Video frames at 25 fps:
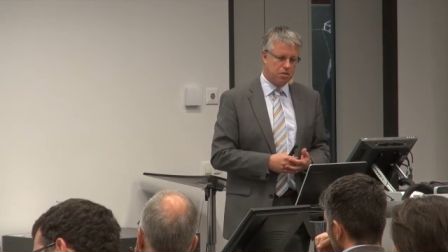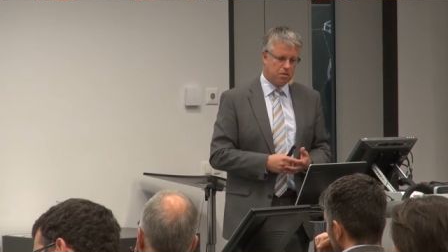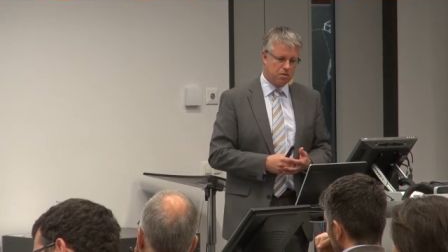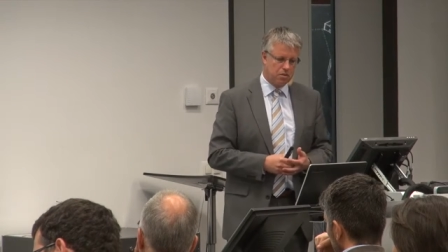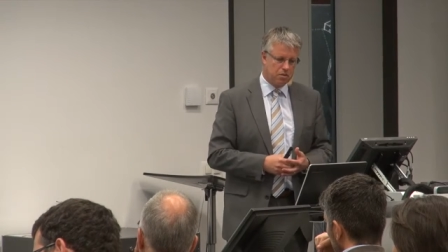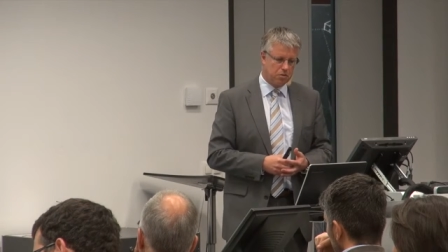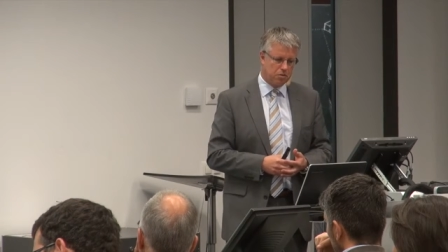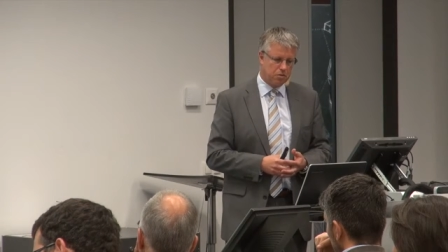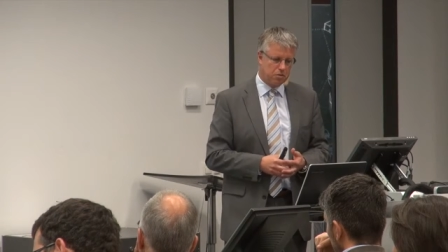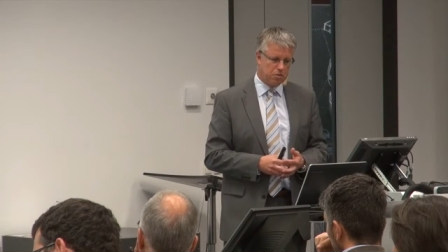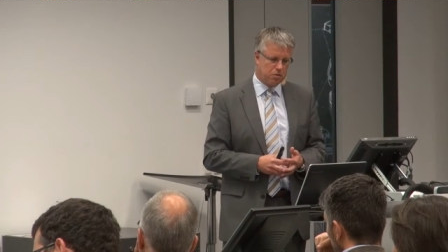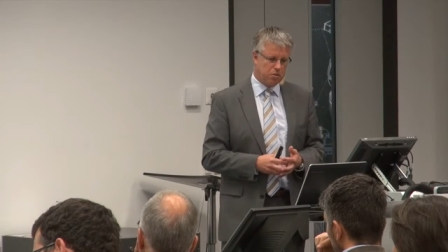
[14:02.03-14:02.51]

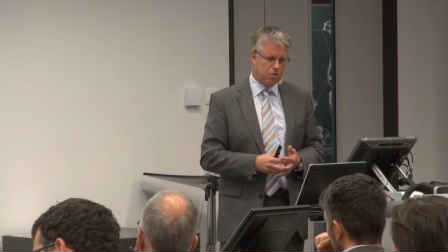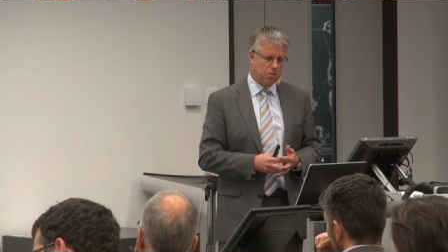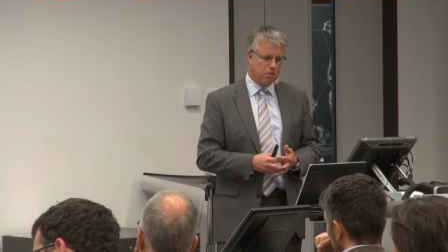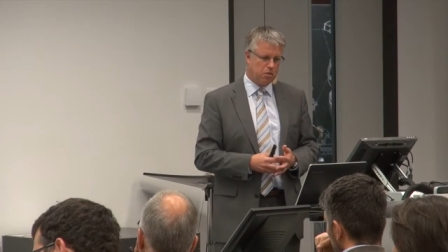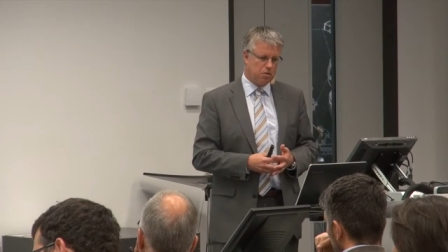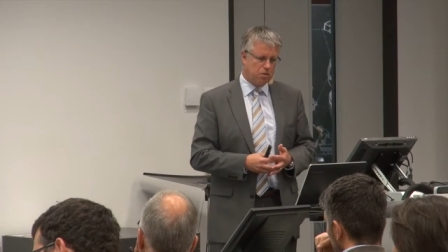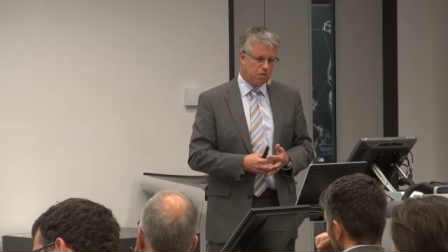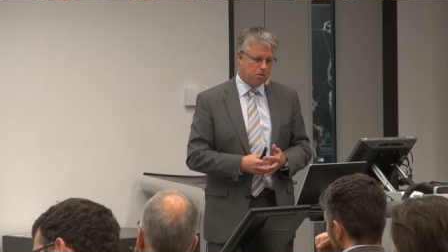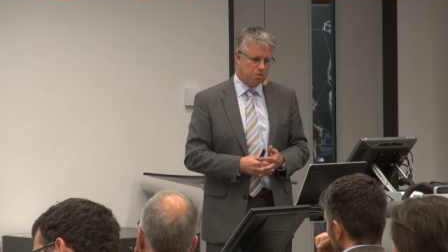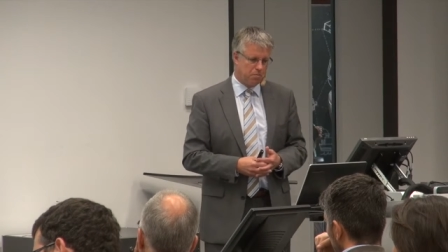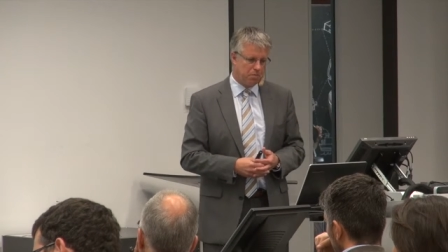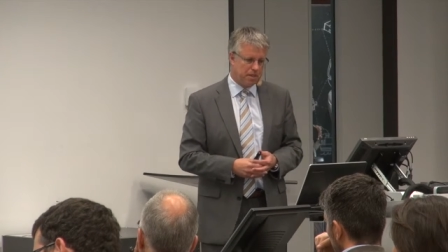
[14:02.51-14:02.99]
can
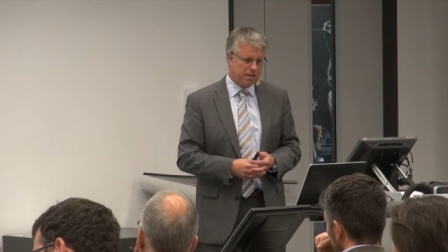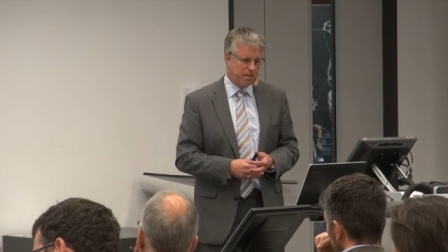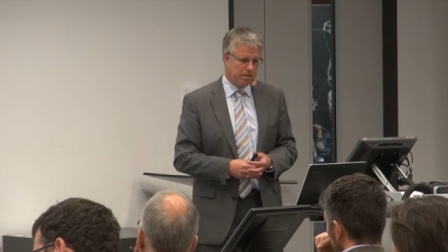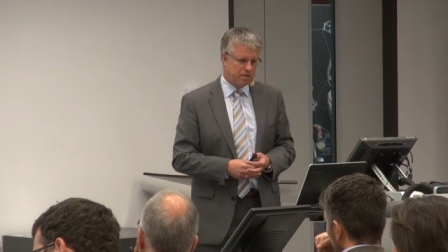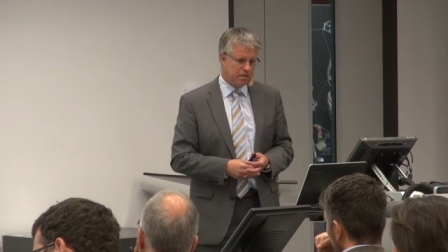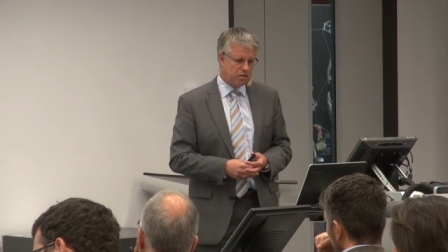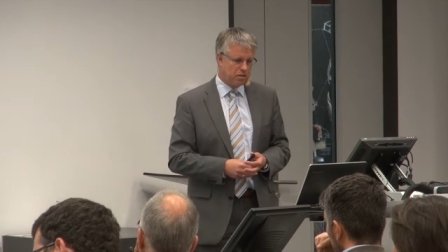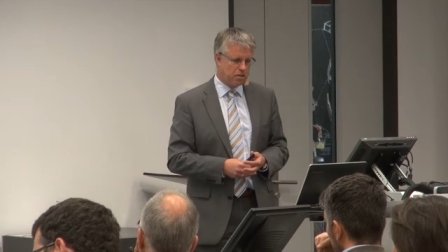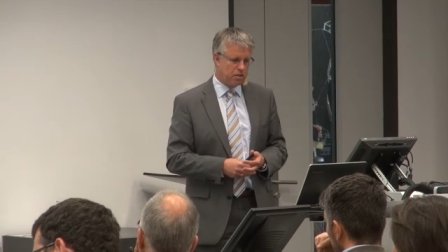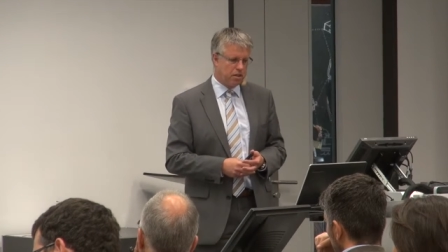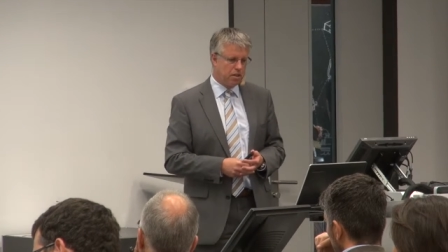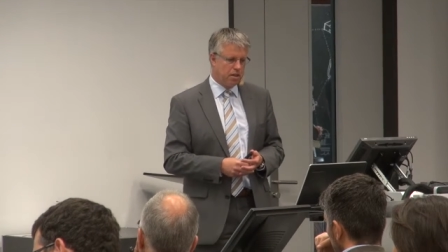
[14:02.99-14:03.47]
control or
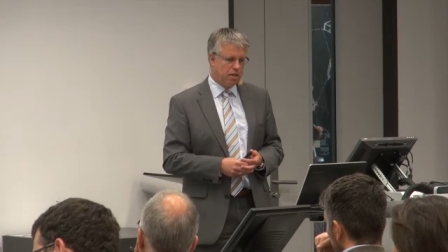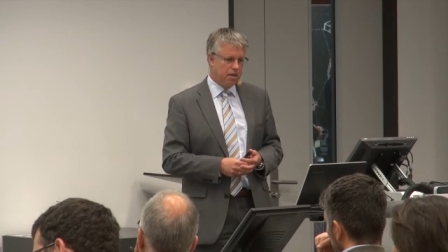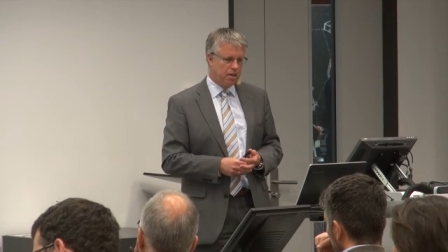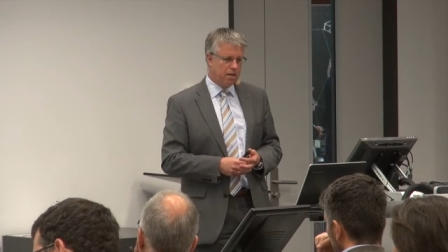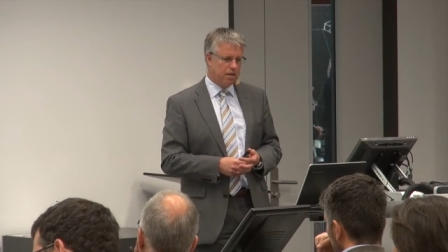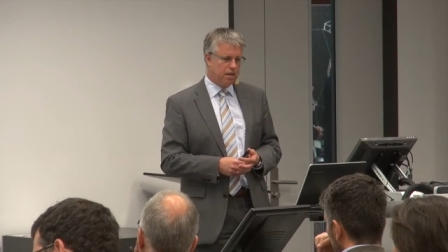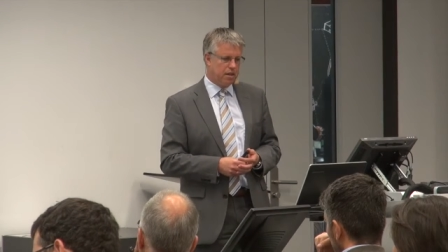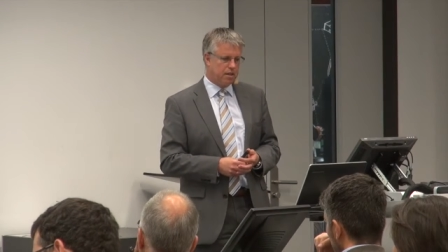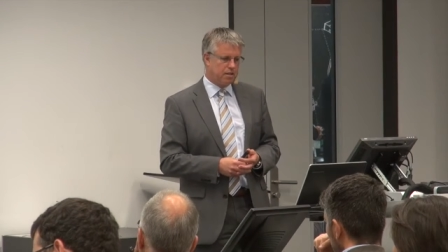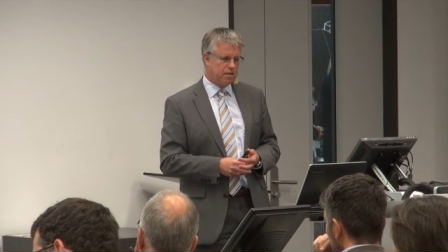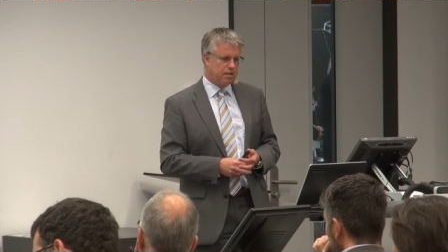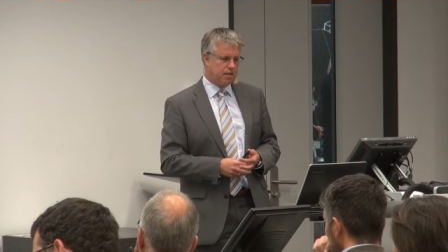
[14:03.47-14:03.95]
manage
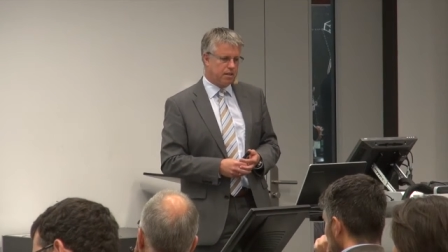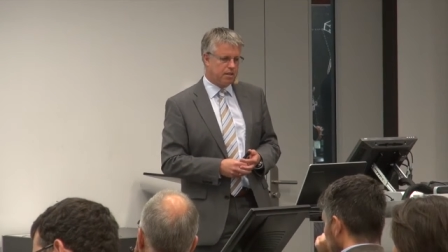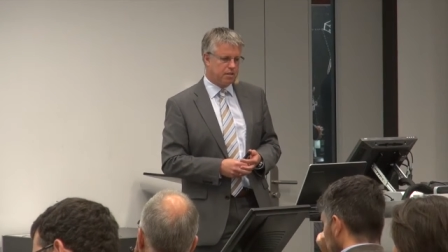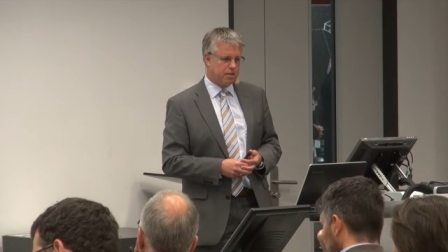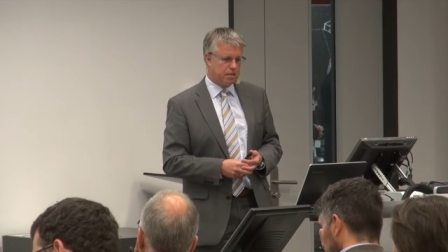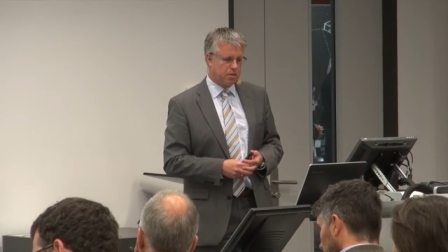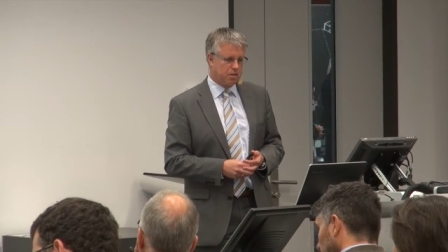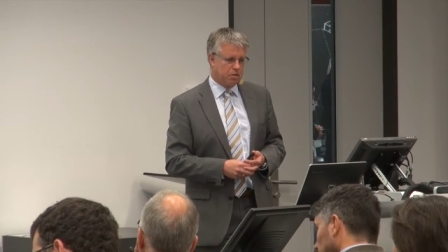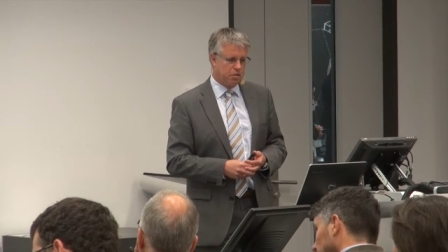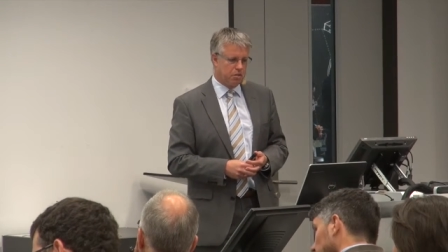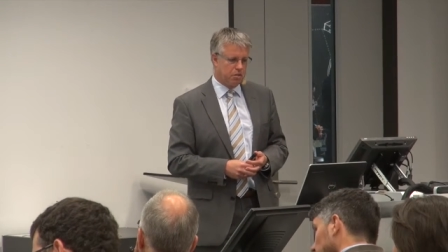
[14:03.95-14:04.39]
as a